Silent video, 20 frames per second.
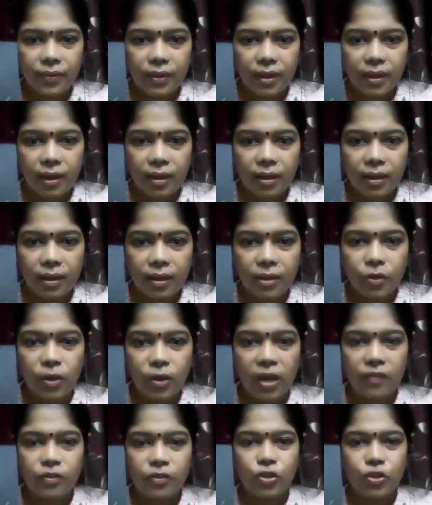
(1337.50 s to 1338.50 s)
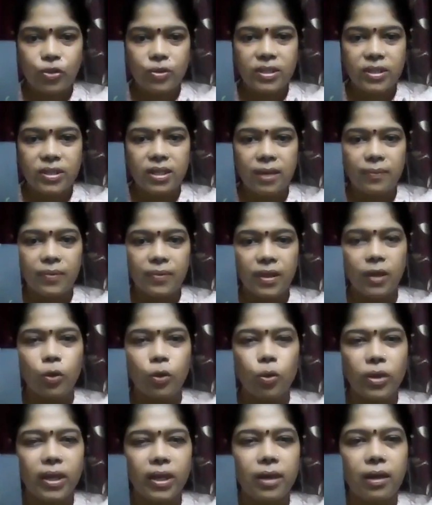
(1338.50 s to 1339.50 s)
you have to show something.
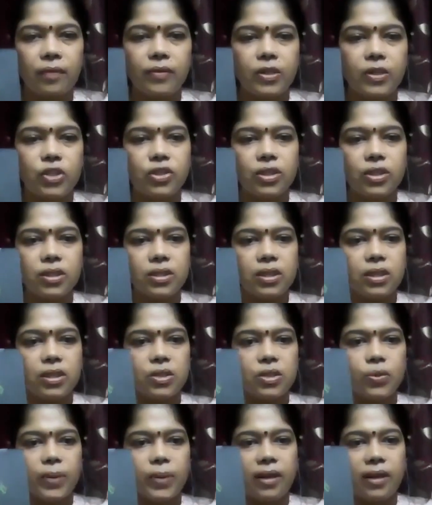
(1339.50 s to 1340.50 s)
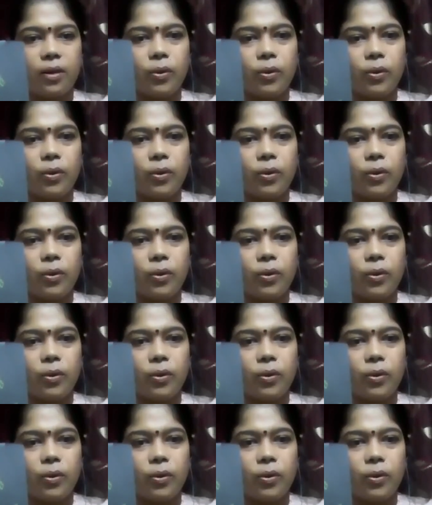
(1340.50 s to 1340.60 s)
Okay, Kavish, just wait.